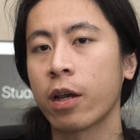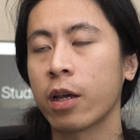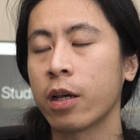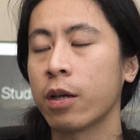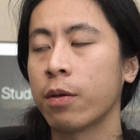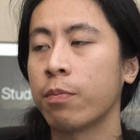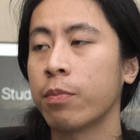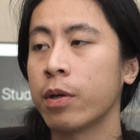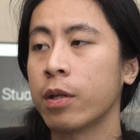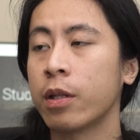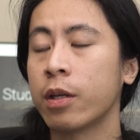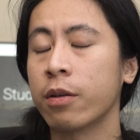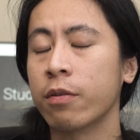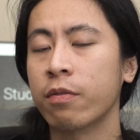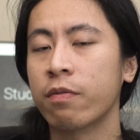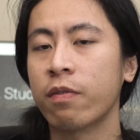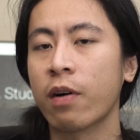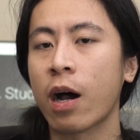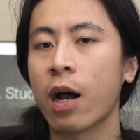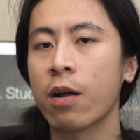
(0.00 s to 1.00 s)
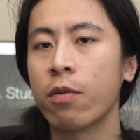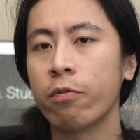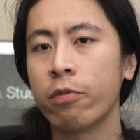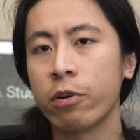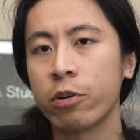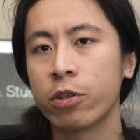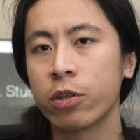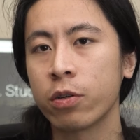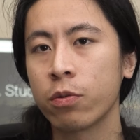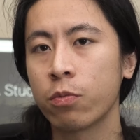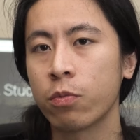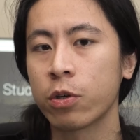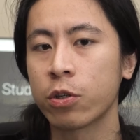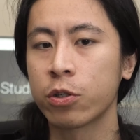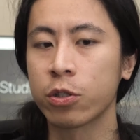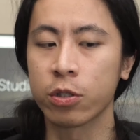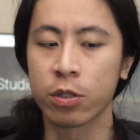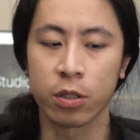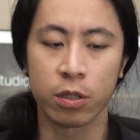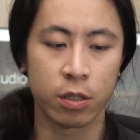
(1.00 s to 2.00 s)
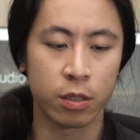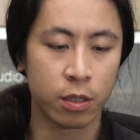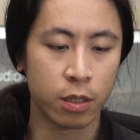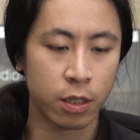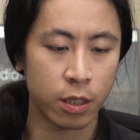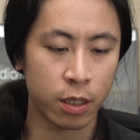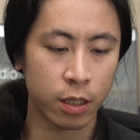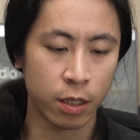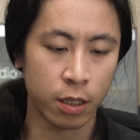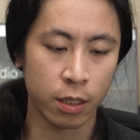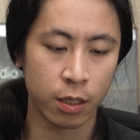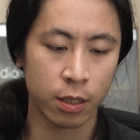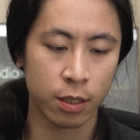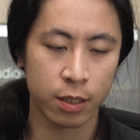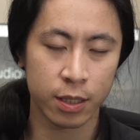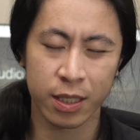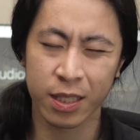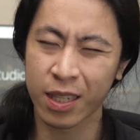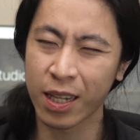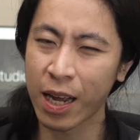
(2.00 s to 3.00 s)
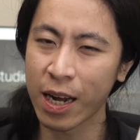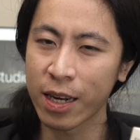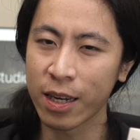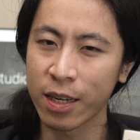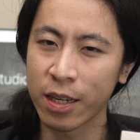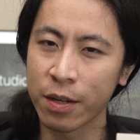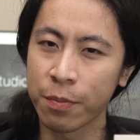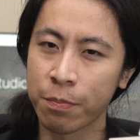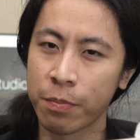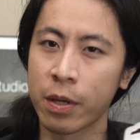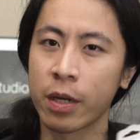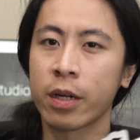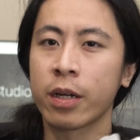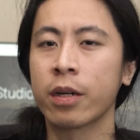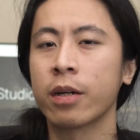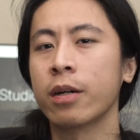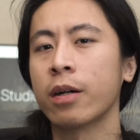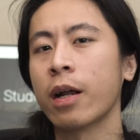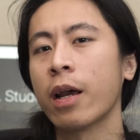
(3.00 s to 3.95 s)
a BT5 version, which is the slightly bigger